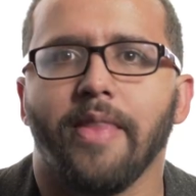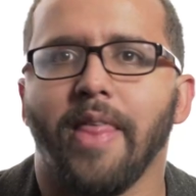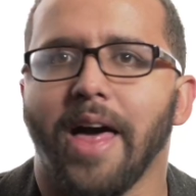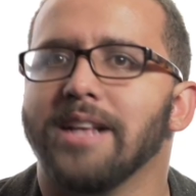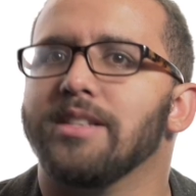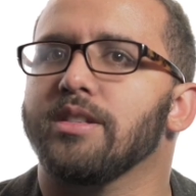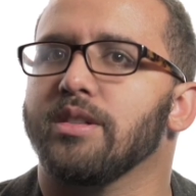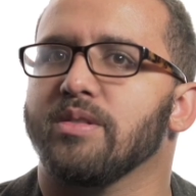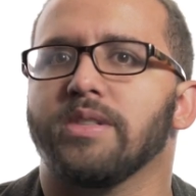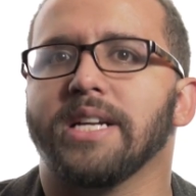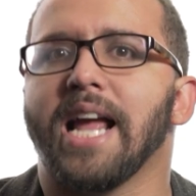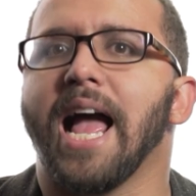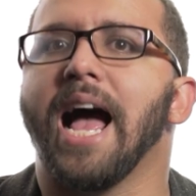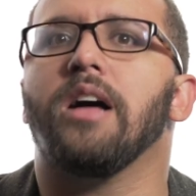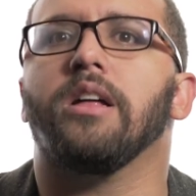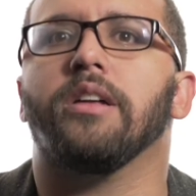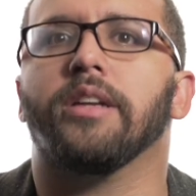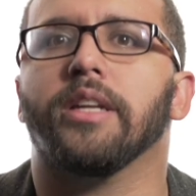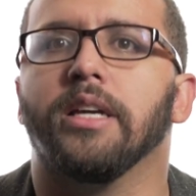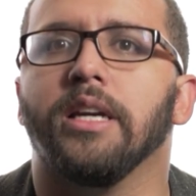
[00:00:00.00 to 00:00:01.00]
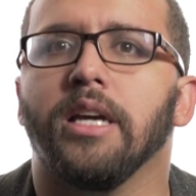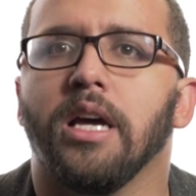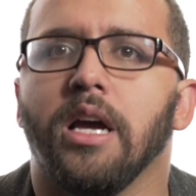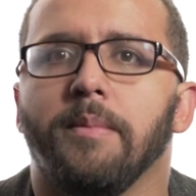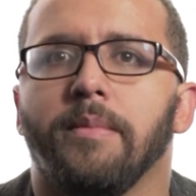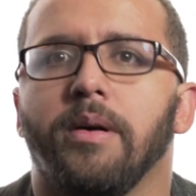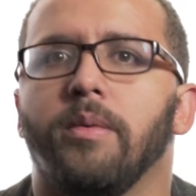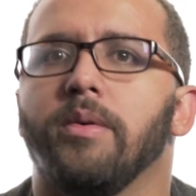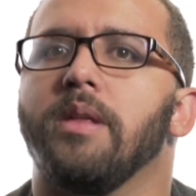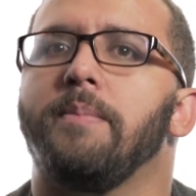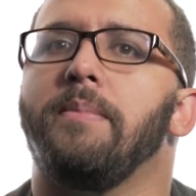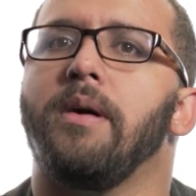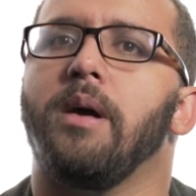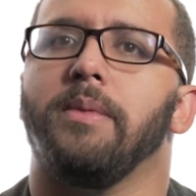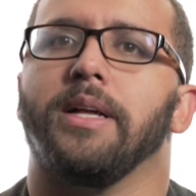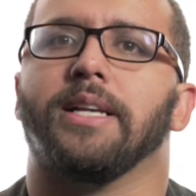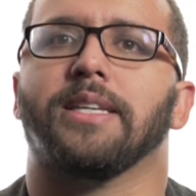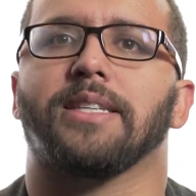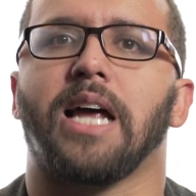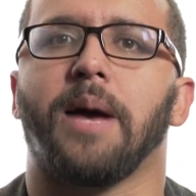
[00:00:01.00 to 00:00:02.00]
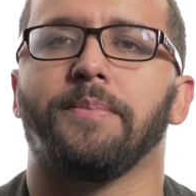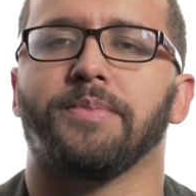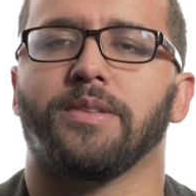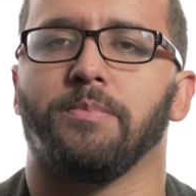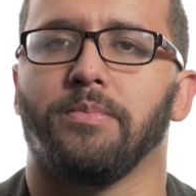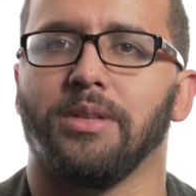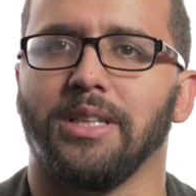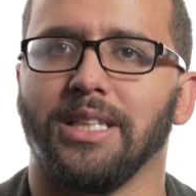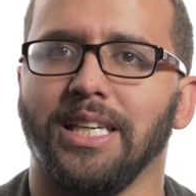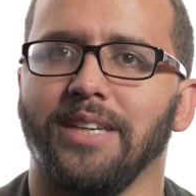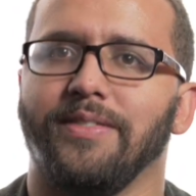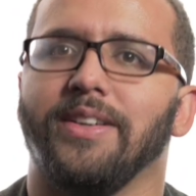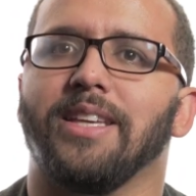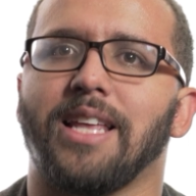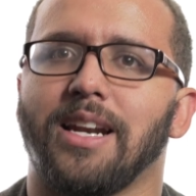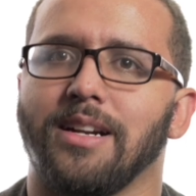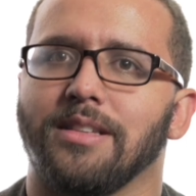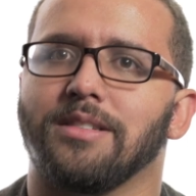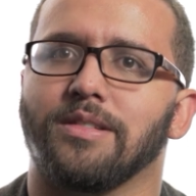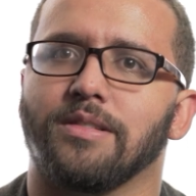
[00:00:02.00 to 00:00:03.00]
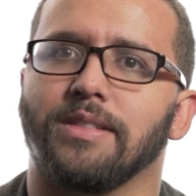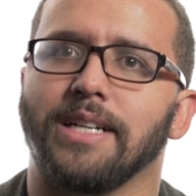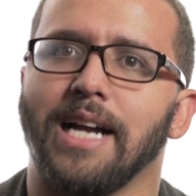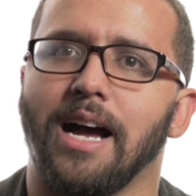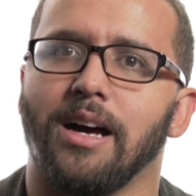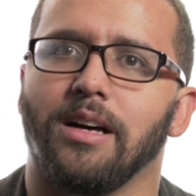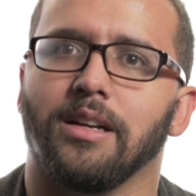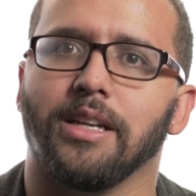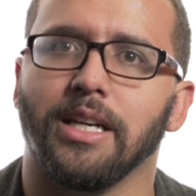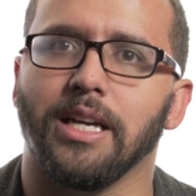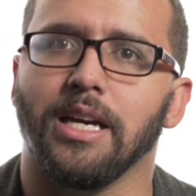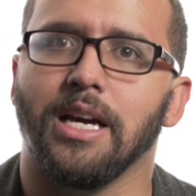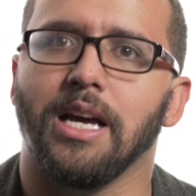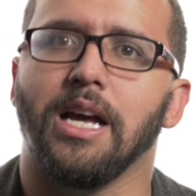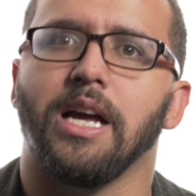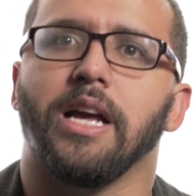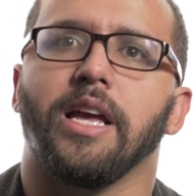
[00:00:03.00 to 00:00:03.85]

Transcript: And that is the reality. But when the public stops believing that it's the reality,